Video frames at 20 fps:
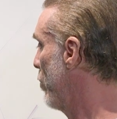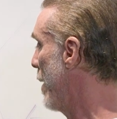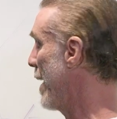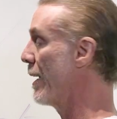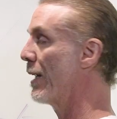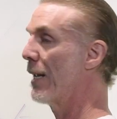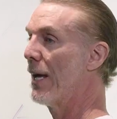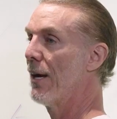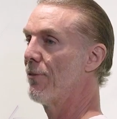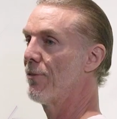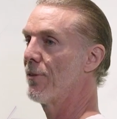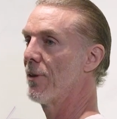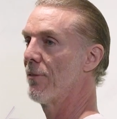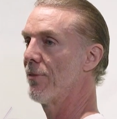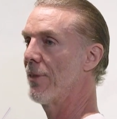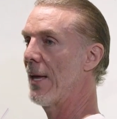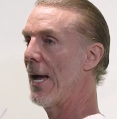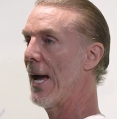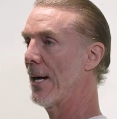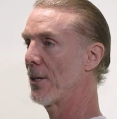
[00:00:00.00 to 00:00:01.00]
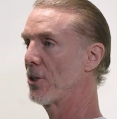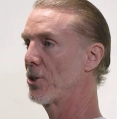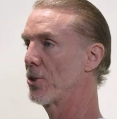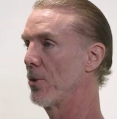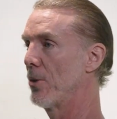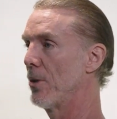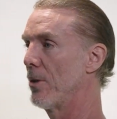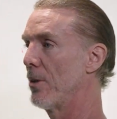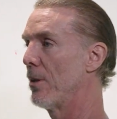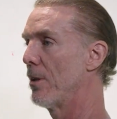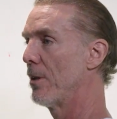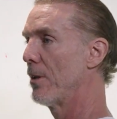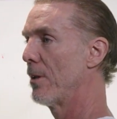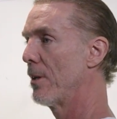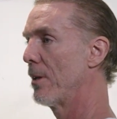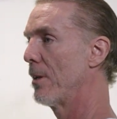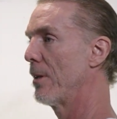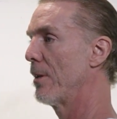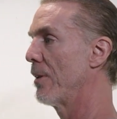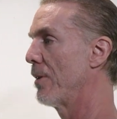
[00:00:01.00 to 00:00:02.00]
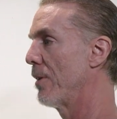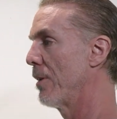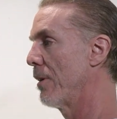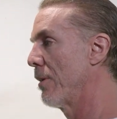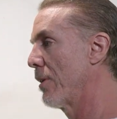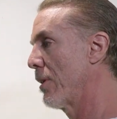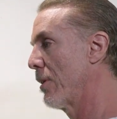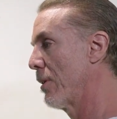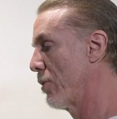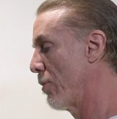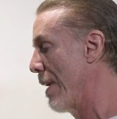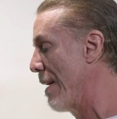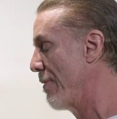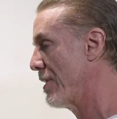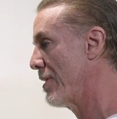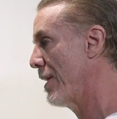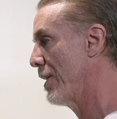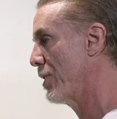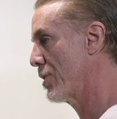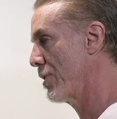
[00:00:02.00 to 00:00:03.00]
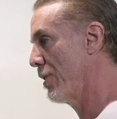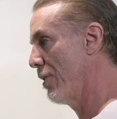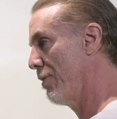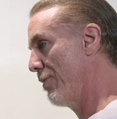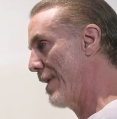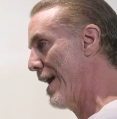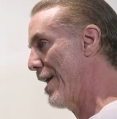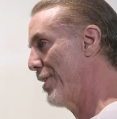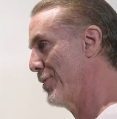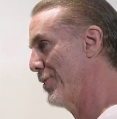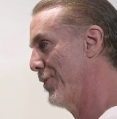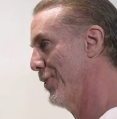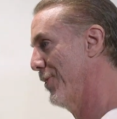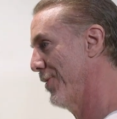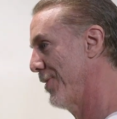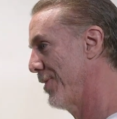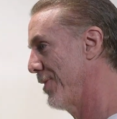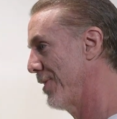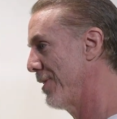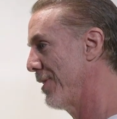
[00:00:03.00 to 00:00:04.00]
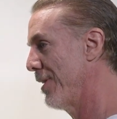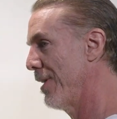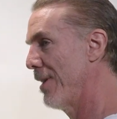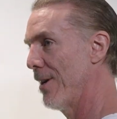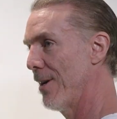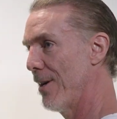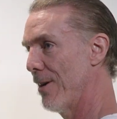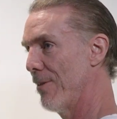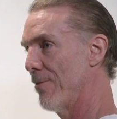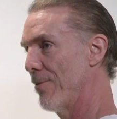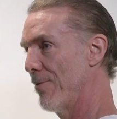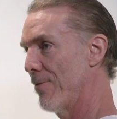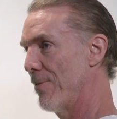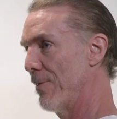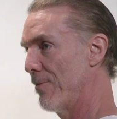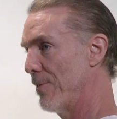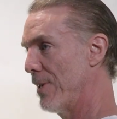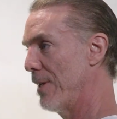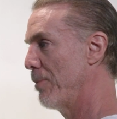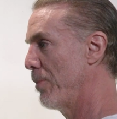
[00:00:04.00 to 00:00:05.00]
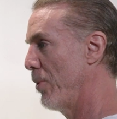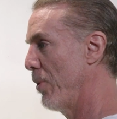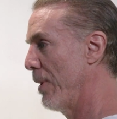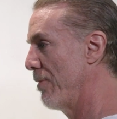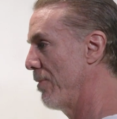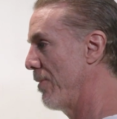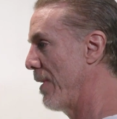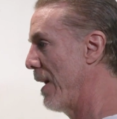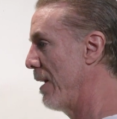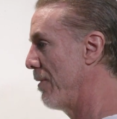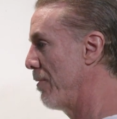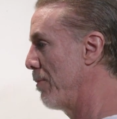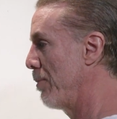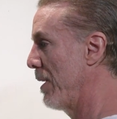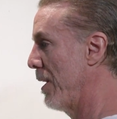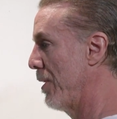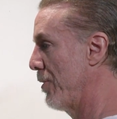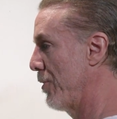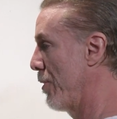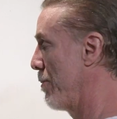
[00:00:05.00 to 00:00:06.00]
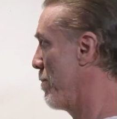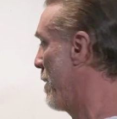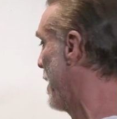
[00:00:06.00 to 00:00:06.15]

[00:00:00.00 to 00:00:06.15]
right-left of the actual gravitational value of 15.5 plus or